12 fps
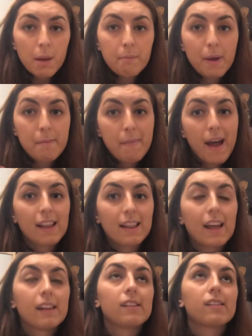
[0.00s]
my
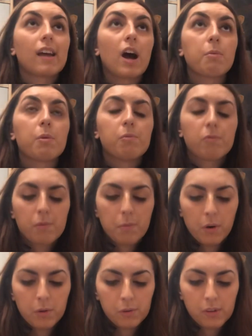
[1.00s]
Badlands album from
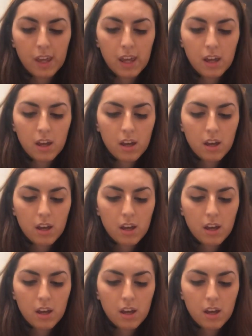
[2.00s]
Halsey,